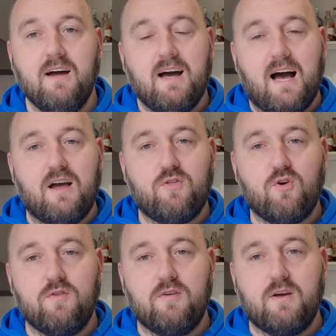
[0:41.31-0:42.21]
I
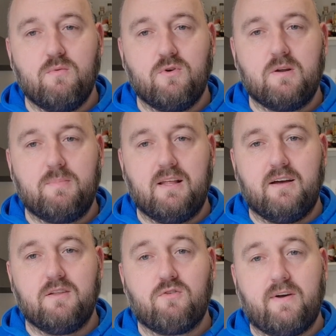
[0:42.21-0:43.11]
thought that they were going to be like
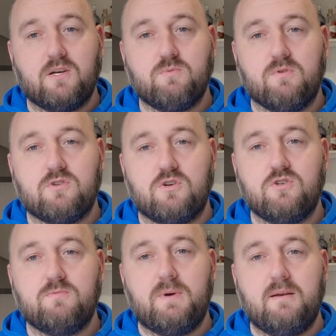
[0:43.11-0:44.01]
the Greggs one, sausage
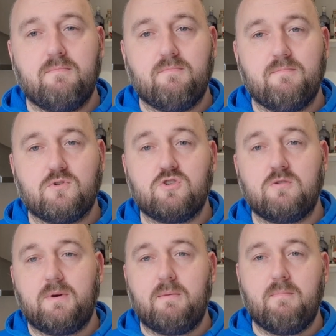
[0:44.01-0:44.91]
and
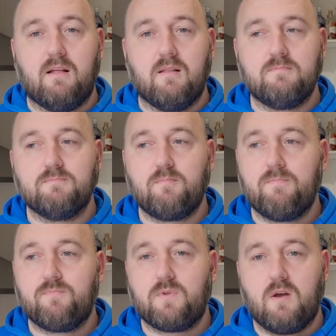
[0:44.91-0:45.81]
bean melt.
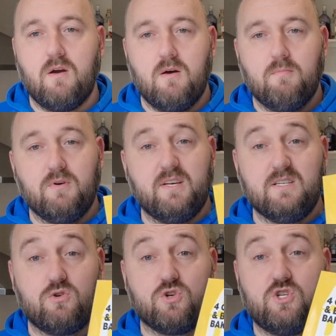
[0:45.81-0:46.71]
But these are
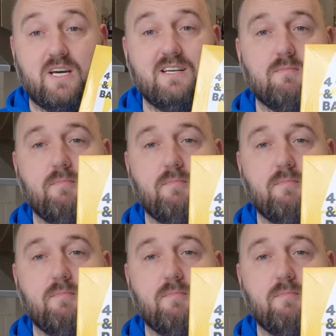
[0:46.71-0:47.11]
just cheese and